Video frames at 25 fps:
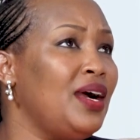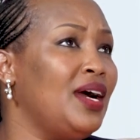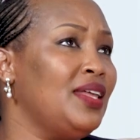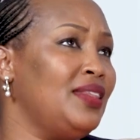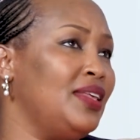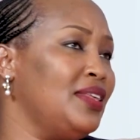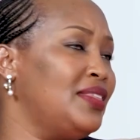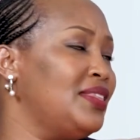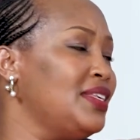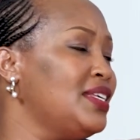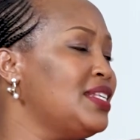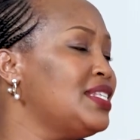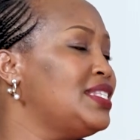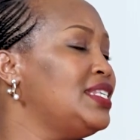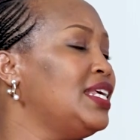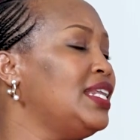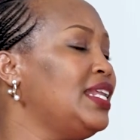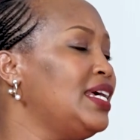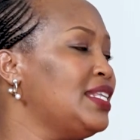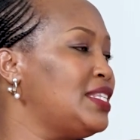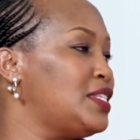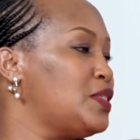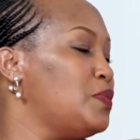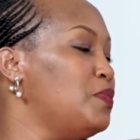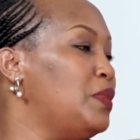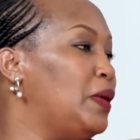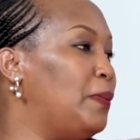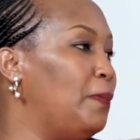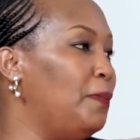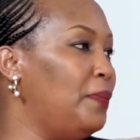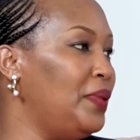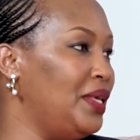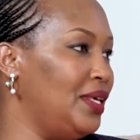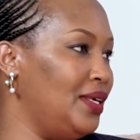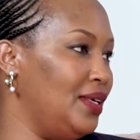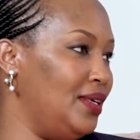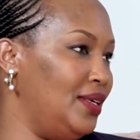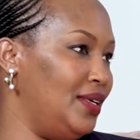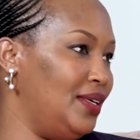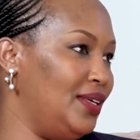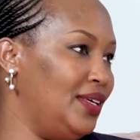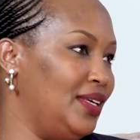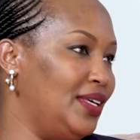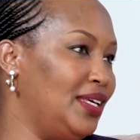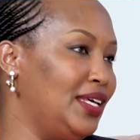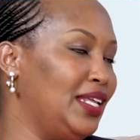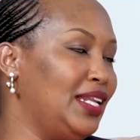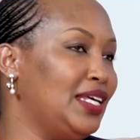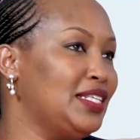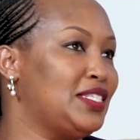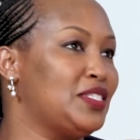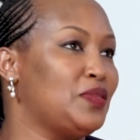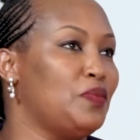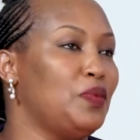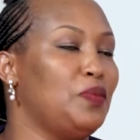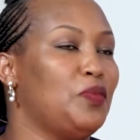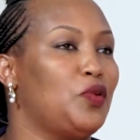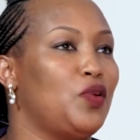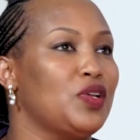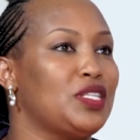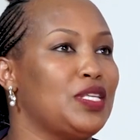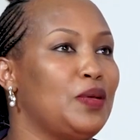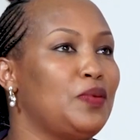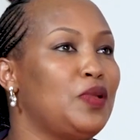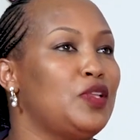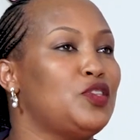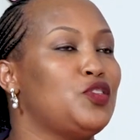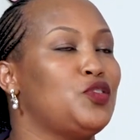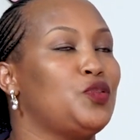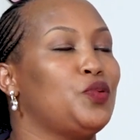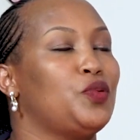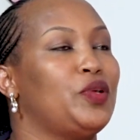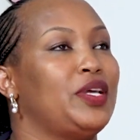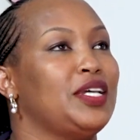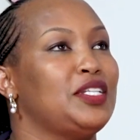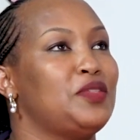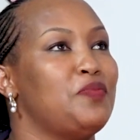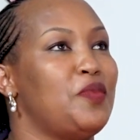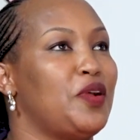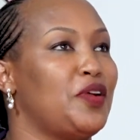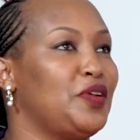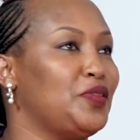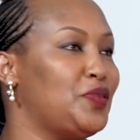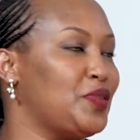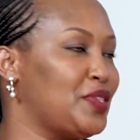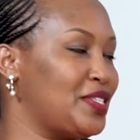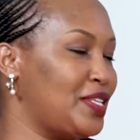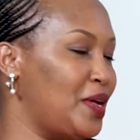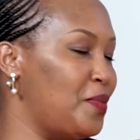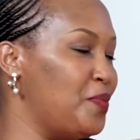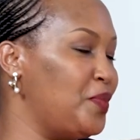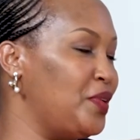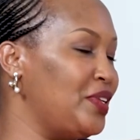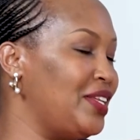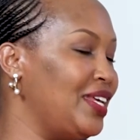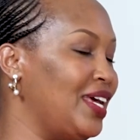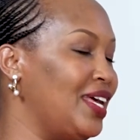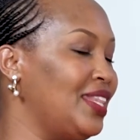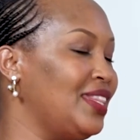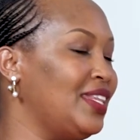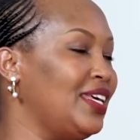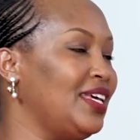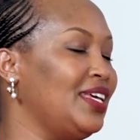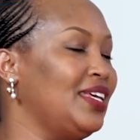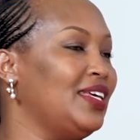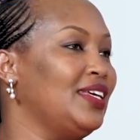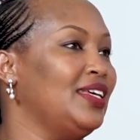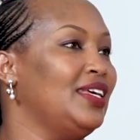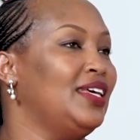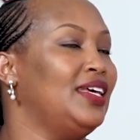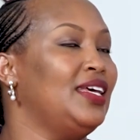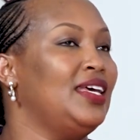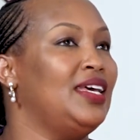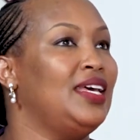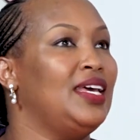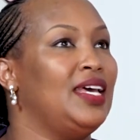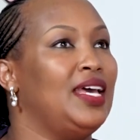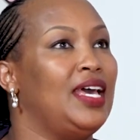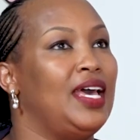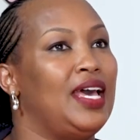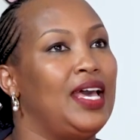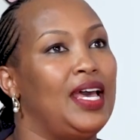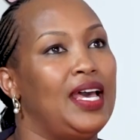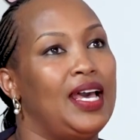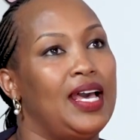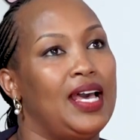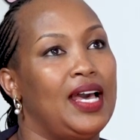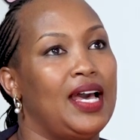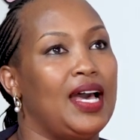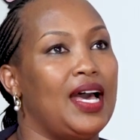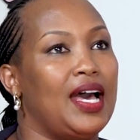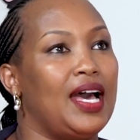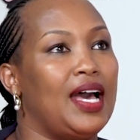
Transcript: other things, he lets me be. He lets me, because sometimes you get married to somebody and they